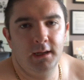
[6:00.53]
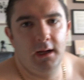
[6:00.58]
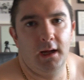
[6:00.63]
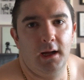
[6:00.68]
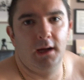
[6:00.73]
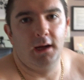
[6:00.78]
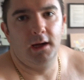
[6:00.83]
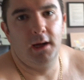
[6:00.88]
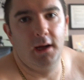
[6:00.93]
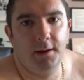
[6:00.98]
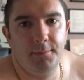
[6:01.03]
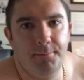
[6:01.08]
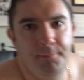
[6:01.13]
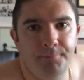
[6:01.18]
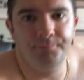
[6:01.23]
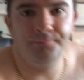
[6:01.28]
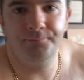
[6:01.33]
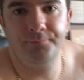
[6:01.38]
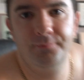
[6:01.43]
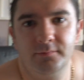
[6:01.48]

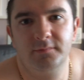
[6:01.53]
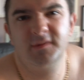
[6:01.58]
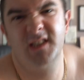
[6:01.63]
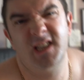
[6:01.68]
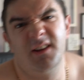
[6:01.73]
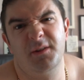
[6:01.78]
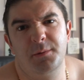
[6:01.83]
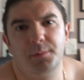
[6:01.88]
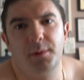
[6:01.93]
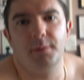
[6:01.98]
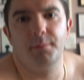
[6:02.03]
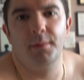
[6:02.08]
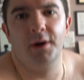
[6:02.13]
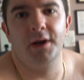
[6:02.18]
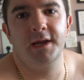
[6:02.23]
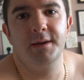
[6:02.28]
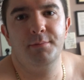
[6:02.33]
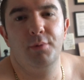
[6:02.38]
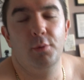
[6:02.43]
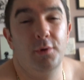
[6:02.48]
Um, saves a bit of
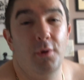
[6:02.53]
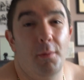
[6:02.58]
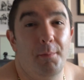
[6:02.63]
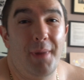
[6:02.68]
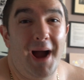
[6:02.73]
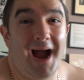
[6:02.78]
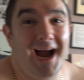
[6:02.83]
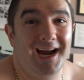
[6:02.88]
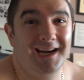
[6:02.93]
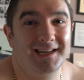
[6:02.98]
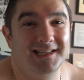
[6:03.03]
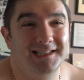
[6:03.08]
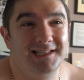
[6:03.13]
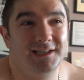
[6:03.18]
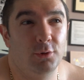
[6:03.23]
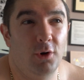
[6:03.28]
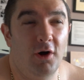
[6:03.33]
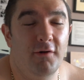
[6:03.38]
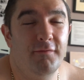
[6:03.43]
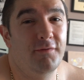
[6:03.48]
money, but we're back
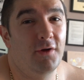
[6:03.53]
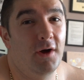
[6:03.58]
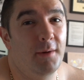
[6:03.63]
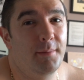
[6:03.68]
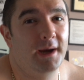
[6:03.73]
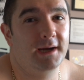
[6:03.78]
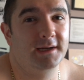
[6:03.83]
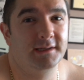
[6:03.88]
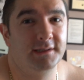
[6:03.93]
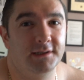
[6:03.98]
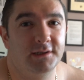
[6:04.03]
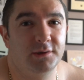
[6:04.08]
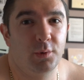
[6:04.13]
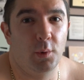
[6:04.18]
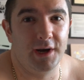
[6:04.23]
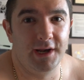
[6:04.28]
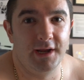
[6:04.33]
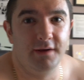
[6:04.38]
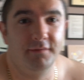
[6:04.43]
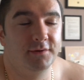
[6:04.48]
until our flight back is the
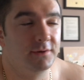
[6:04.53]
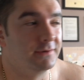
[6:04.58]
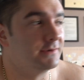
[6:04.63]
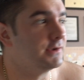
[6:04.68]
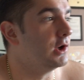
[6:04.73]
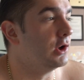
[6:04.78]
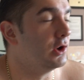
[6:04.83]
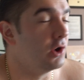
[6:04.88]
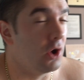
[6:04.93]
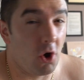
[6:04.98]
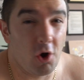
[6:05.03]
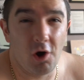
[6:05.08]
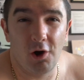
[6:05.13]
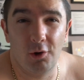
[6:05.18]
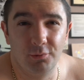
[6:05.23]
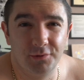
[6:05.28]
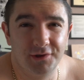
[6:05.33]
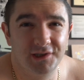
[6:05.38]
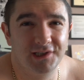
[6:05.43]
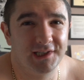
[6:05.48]
twentieth, so it's a long
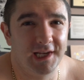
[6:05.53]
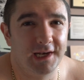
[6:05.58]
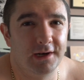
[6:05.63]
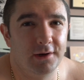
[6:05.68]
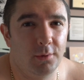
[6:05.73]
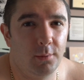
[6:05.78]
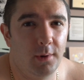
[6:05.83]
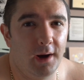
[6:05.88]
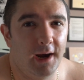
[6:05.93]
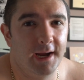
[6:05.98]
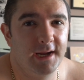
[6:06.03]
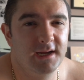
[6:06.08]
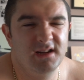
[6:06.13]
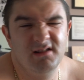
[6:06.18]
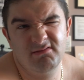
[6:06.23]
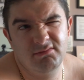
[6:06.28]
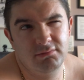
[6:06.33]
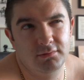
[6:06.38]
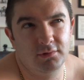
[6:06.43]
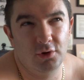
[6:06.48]
old stint away,
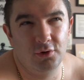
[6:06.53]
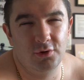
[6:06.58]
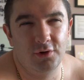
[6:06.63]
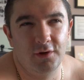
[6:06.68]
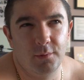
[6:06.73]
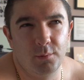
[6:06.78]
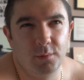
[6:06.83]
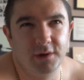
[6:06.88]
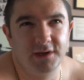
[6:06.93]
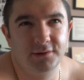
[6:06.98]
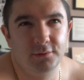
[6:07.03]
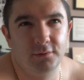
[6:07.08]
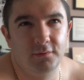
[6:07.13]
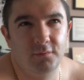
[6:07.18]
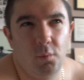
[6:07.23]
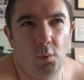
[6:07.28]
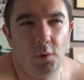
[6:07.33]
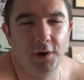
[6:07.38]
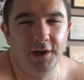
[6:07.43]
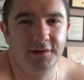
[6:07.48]
longer than we sort
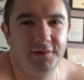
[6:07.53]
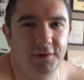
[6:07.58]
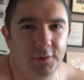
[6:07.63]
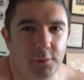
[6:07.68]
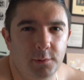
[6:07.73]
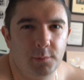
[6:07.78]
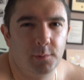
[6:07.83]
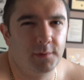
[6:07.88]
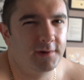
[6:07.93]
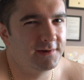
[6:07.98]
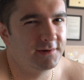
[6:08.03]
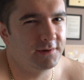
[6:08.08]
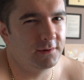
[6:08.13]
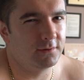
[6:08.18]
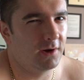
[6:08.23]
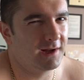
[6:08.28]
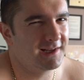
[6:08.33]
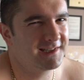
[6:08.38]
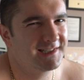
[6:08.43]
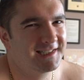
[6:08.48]
of wanted to. We wanted to do
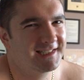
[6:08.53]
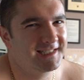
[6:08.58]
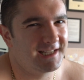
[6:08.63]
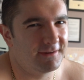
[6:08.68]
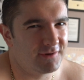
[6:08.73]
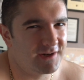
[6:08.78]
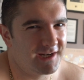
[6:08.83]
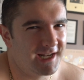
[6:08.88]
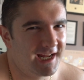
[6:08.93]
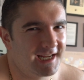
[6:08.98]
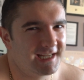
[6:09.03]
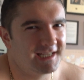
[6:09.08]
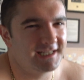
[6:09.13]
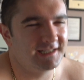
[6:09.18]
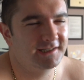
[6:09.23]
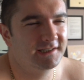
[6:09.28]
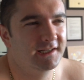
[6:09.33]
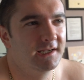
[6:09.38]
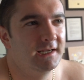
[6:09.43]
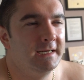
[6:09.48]
like seven
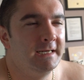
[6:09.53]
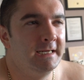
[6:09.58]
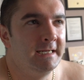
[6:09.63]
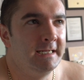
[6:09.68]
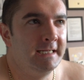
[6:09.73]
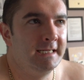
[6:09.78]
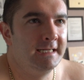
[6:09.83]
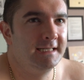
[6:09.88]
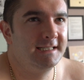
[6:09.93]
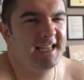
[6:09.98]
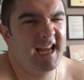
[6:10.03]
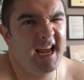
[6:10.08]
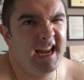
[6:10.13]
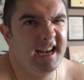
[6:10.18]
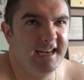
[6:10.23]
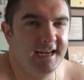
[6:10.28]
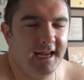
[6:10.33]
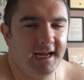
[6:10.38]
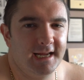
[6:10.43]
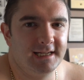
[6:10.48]
days,
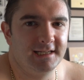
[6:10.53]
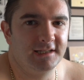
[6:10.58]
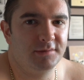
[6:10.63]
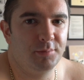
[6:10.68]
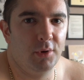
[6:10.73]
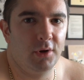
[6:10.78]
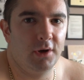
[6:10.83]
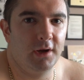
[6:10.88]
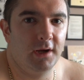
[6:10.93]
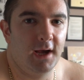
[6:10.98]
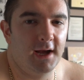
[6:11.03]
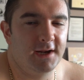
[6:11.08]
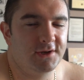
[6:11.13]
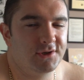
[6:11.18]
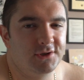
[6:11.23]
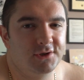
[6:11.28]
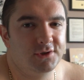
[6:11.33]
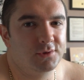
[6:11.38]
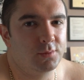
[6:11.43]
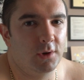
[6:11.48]
ten days, but it
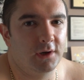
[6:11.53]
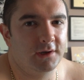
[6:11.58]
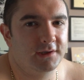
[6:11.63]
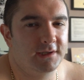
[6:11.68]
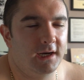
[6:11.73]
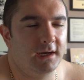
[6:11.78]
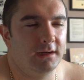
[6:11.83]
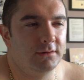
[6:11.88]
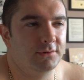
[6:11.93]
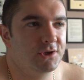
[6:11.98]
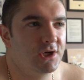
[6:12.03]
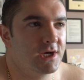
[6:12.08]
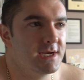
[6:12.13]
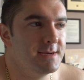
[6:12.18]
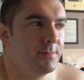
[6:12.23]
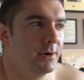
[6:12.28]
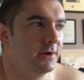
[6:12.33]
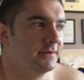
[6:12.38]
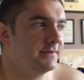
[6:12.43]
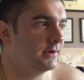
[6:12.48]
actually just works out
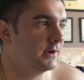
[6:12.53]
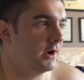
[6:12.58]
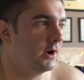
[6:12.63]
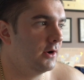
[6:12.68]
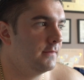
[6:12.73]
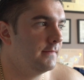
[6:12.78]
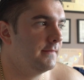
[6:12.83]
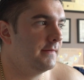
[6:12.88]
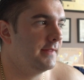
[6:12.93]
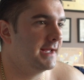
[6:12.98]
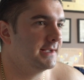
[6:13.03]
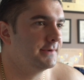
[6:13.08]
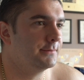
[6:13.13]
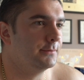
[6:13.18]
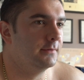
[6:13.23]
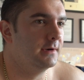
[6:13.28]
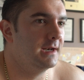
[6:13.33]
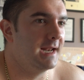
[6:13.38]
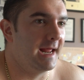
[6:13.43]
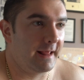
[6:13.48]
cheaper to go for that
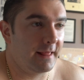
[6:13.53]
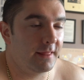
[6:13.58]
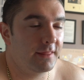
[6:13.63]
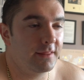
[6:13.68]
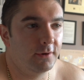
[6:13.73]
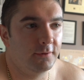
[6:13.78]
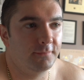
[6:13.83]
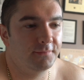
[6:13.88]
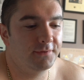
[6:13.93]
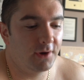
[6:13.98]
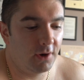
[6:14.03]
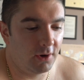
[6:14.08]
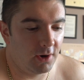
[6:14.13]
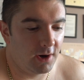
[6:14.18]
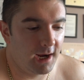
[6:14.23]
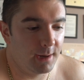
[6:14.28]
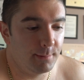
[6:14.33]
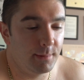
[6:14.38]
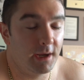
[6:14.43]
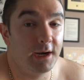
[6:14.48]
sort of length of
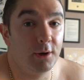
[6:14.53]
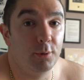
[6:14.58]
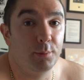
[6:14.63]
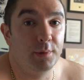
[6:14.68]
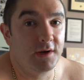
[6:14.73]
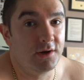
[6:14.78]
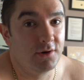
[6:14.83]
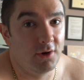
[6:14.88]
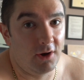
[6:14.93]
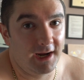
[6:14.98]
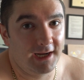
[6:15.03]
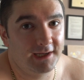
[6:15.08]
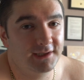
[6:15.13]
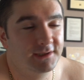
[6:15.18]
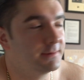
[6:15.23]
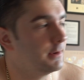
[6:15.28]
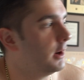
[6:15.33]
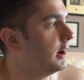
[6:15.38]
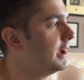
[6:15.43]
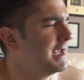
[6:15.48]
time, and it'll be
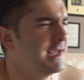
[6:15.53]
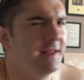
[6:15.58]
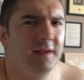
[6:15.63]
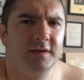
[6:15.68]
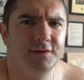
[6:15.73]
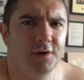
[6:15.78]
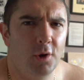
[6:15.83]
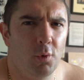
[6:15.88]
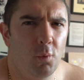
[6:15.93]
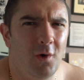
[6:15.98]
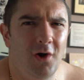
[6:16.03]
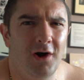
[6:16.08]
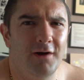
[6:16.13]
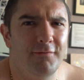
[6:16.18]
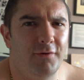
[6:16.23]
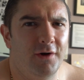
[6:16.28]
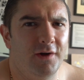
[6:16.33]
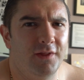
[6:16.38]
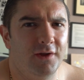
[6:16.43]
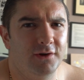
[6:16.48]
nice. I hear there's no
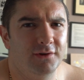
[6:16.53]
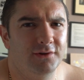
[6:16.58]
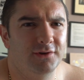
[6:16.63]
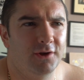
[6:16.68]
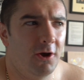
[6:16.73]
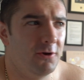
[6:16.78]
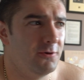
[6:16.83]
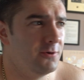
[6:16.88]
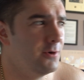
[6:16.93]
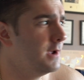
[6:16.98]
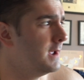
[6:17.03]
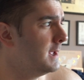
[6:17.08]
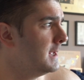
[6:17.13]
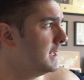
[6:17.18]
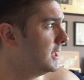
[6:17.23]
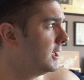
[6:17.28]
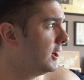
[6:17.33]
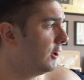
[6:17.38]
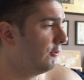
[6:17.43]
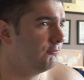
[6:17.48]
Wi-Fi though, so
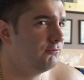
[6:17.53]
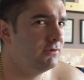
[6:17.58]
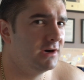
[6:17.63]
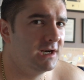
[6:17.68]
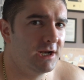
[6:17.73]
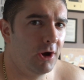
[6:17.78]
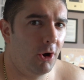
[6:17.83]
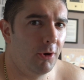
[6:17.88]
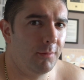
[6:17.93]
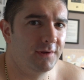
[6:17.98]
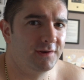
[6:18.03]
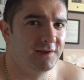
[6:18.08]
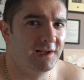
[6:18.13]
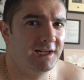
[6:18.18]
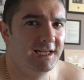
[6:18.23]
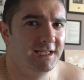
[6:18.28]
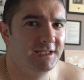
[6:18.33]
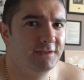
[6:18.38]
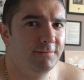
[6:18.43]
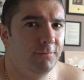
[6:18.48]
I really hope there's
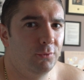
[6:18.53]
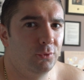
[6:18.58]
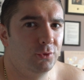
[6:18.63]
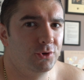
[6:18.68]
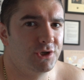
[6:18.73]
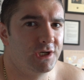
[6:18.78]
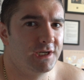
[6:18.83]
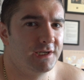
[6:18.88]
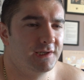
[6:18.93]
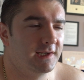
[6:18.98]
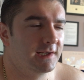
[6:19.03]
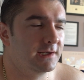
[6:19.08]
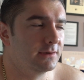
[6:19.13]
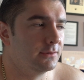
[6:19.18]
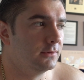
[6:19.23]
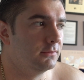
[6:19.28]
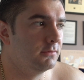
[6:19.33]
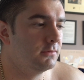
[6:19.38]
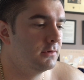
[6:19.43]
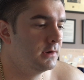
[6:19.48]
at least four G
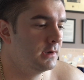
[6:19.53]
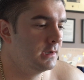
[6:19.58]
signal.